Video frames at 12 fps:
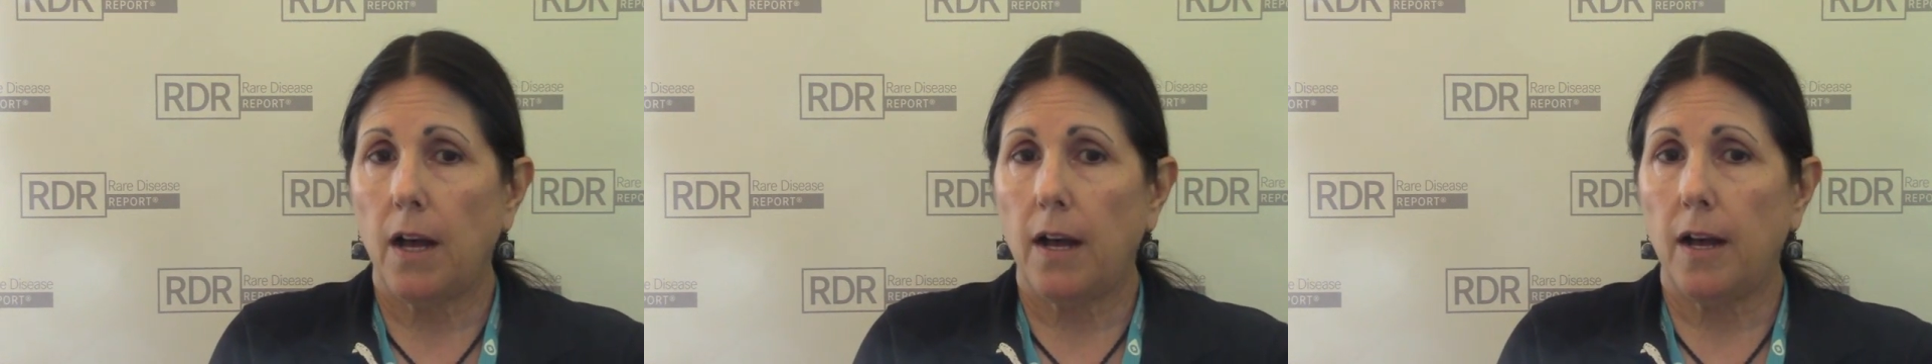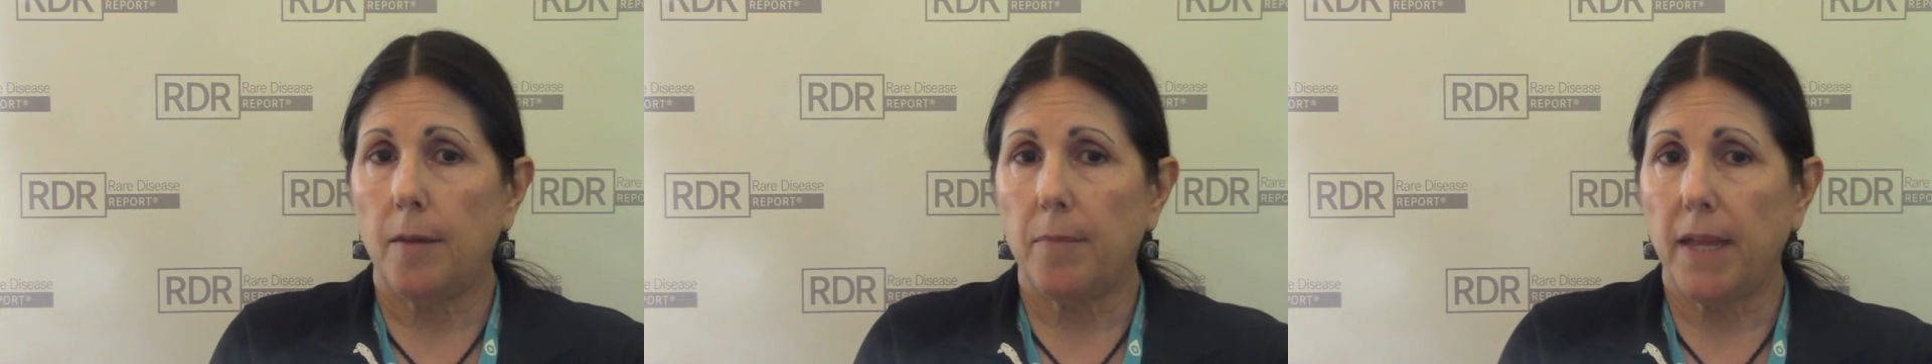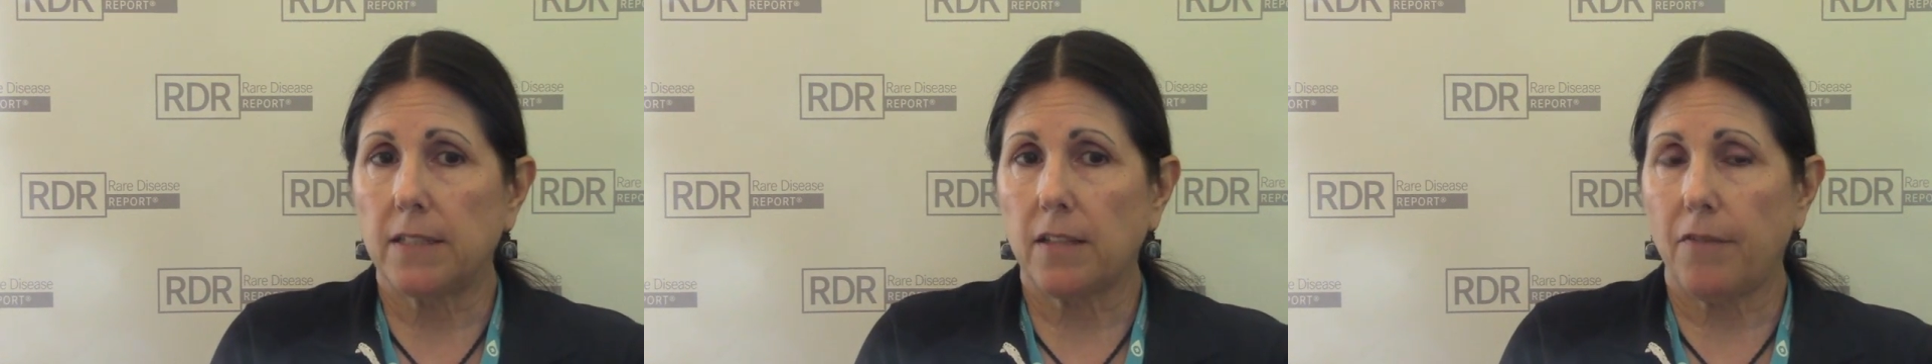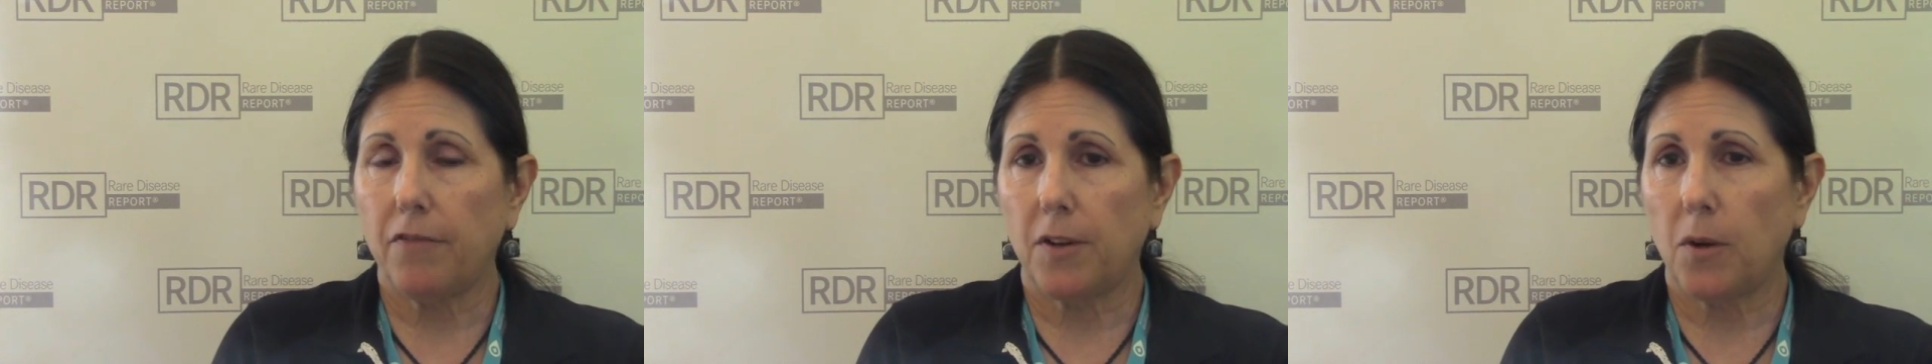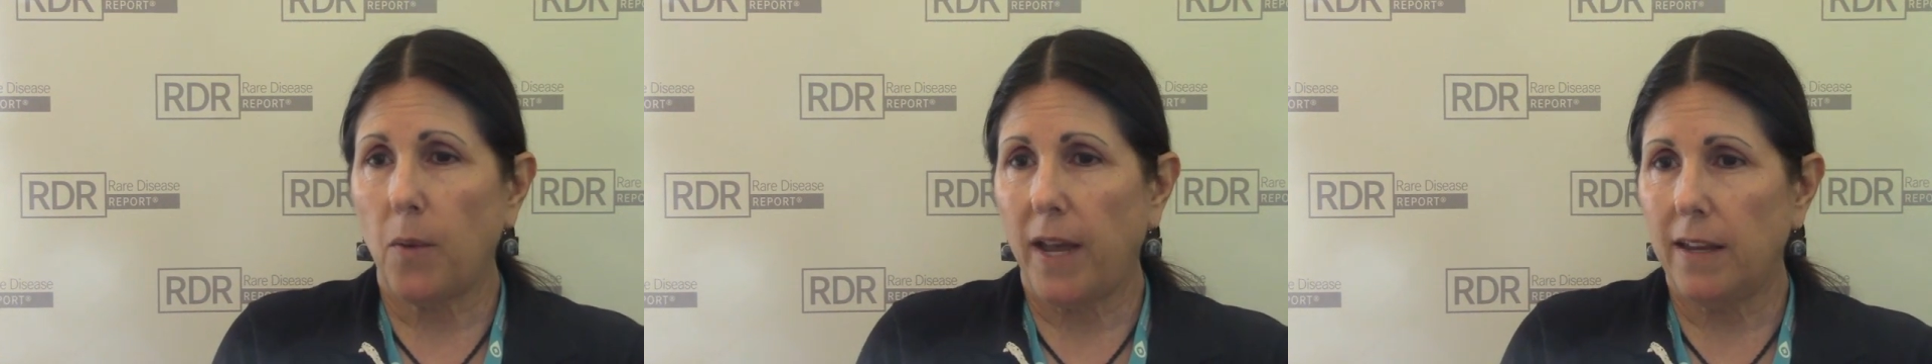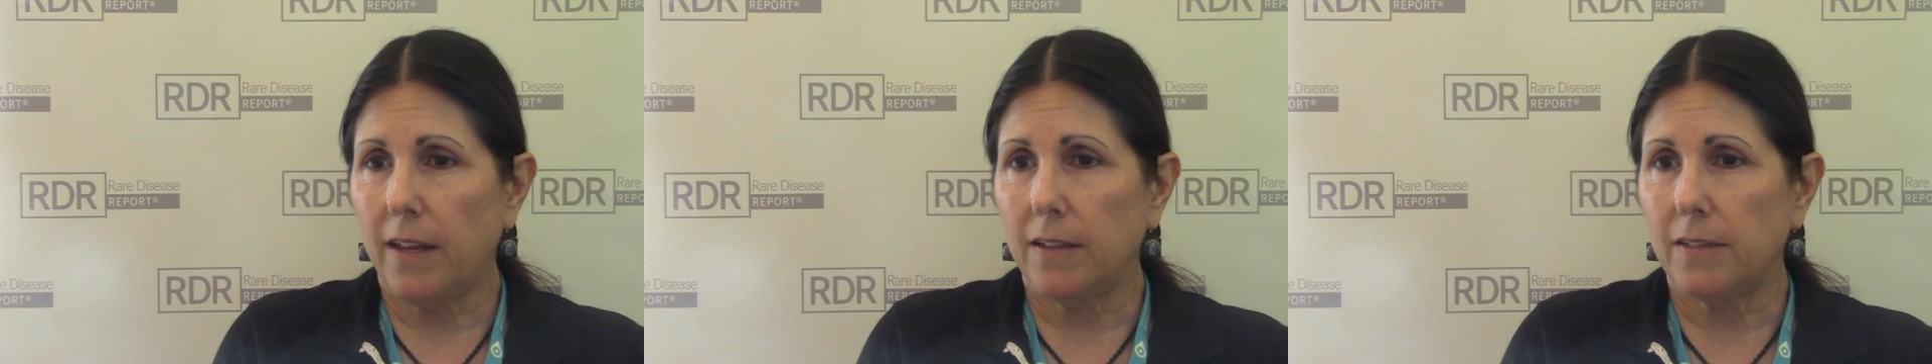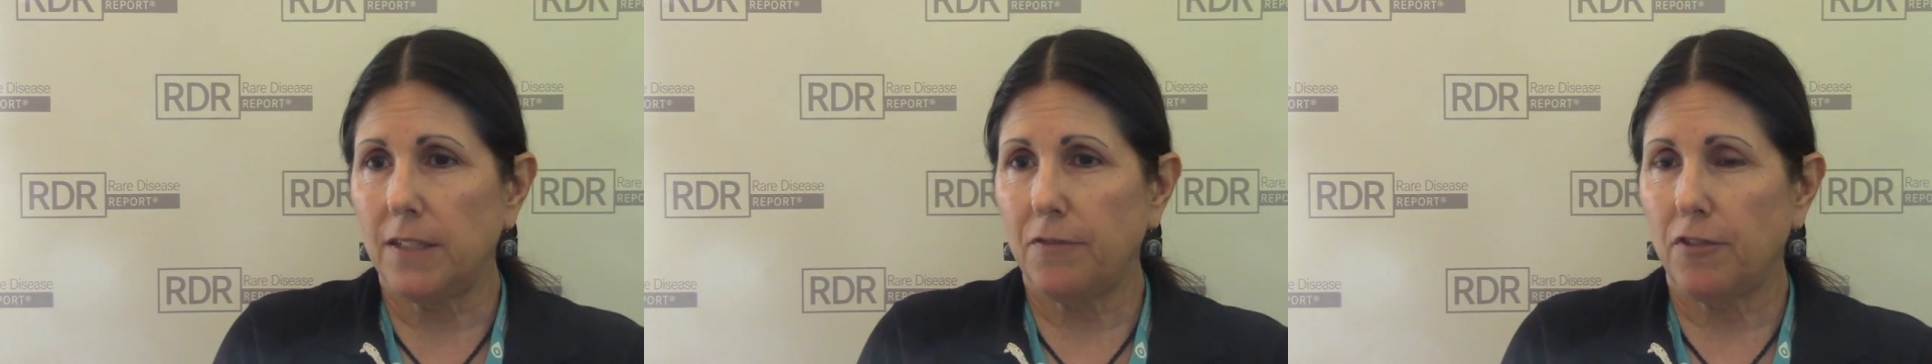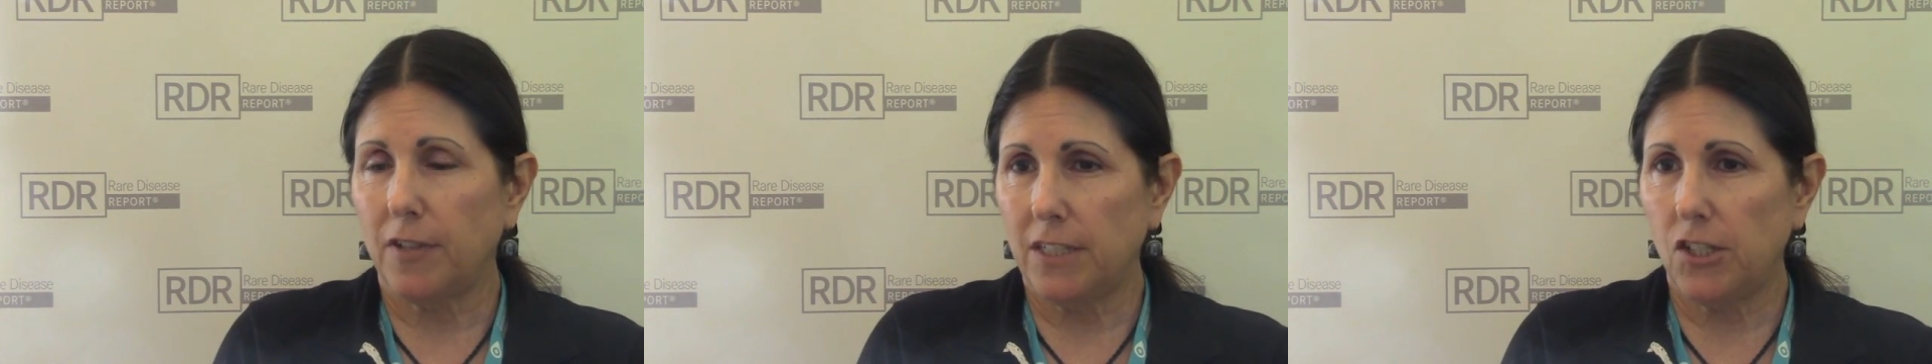Um, that's often a way to
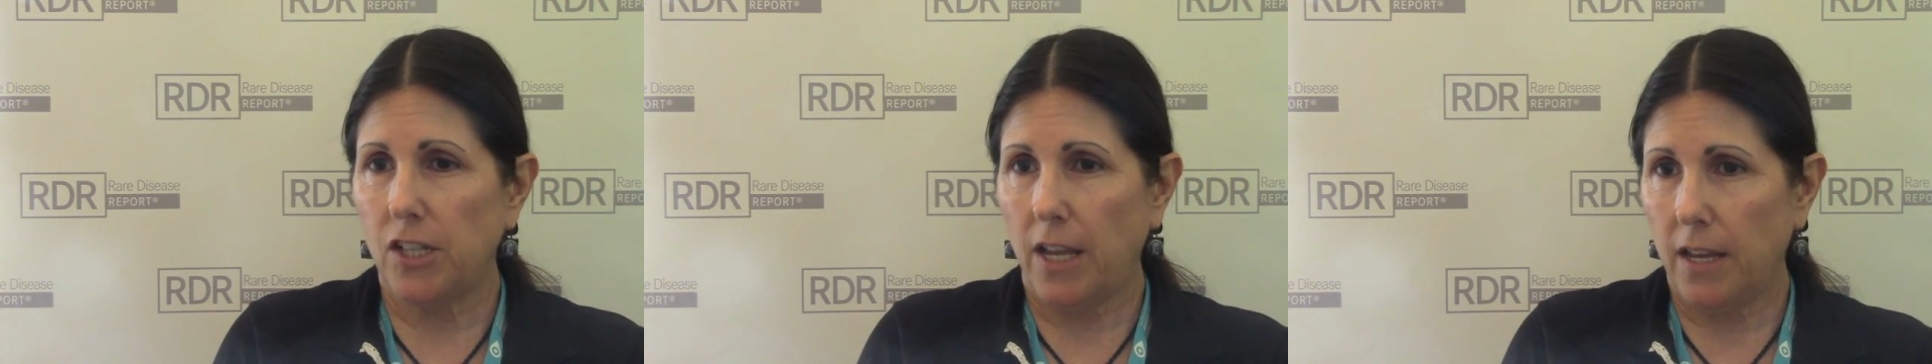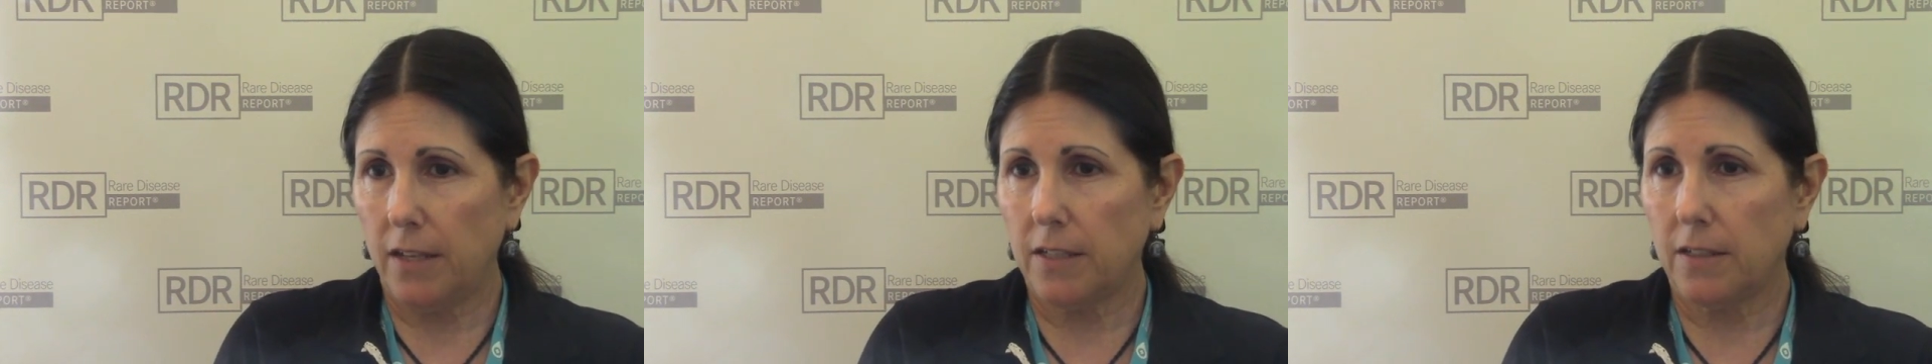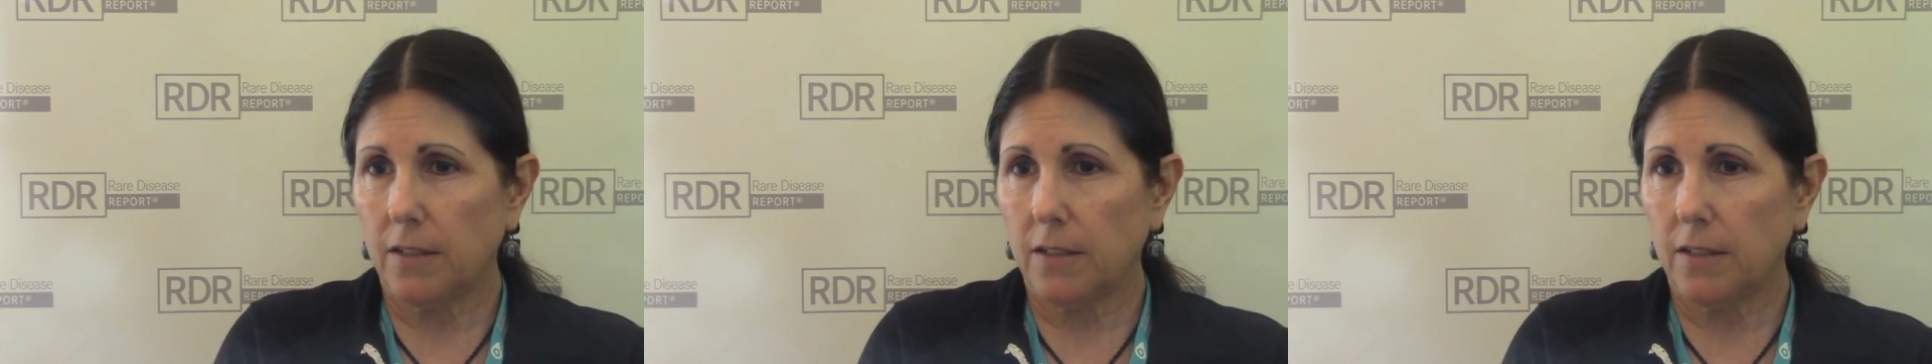differentiate